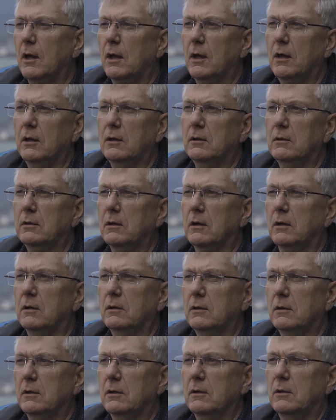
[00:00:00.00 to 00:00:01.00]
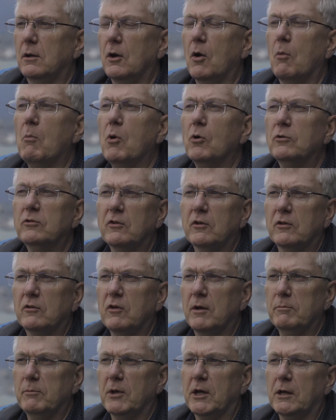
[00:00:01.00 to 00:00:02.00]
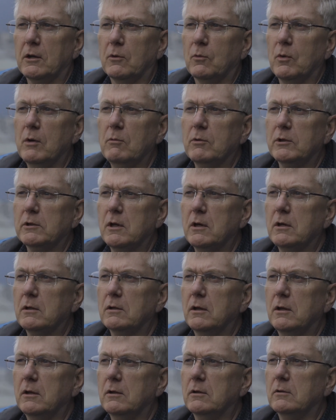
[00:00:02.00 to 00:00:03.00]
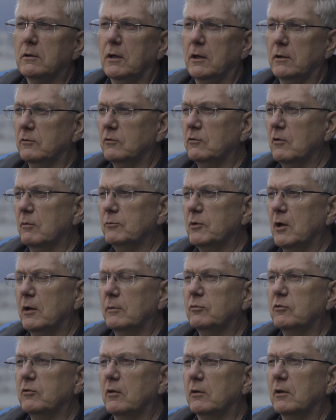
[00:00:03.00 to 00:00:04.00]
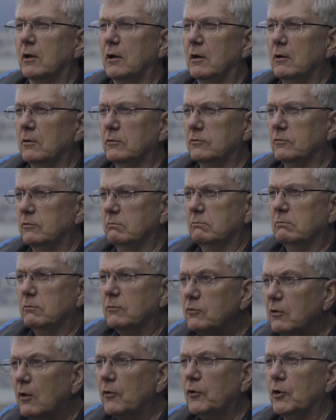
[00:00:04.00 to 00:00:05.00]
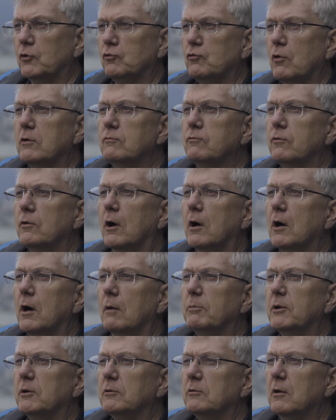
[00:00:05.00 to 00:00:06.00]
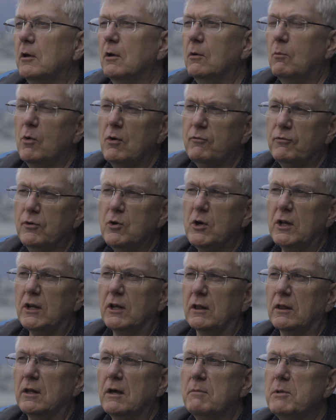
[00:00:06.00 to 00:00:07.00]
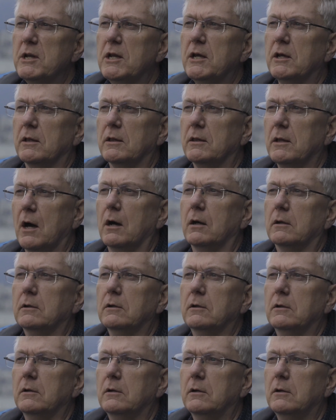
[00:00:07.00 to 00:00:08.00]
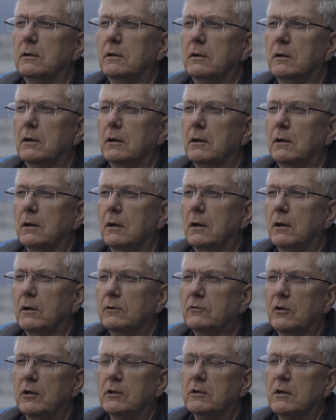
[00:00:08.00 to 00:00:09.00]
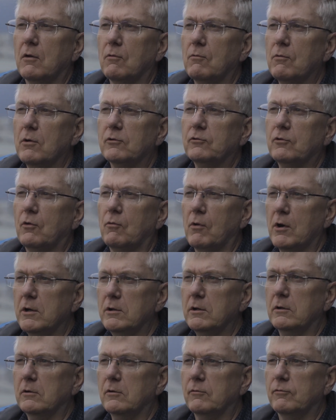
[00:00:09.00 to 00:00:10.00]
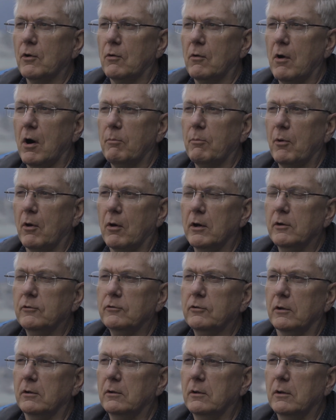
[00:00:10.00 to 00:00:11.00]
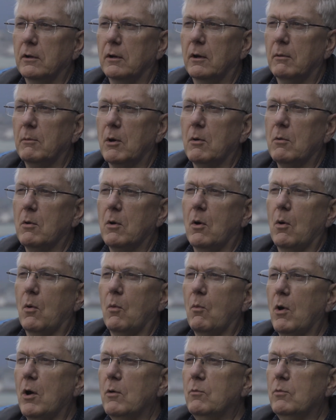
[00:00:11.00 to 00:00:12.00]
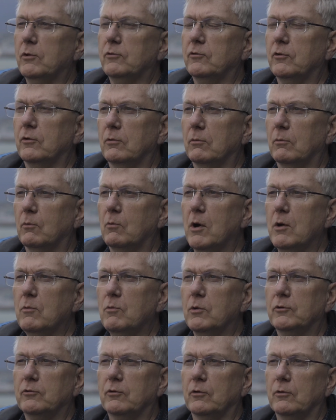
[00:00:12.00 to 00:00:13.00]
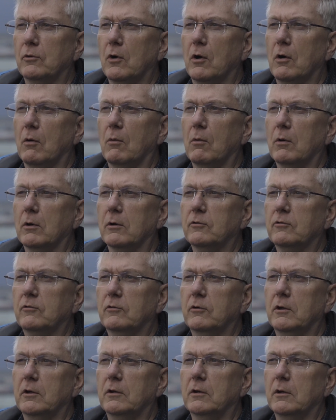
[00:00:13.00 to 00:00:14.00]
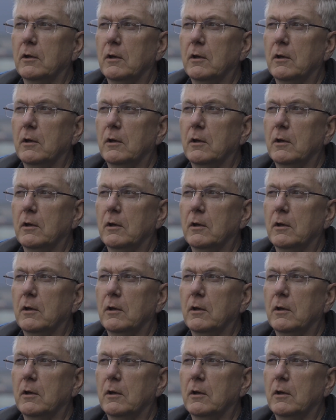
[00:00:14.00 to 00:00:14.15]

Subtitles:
And you know, most of the time you get away with that, and sometimes something dreadful happens. Well, if you could eliminate that and take that risk right out of your operation, I mean, why would you not want to see,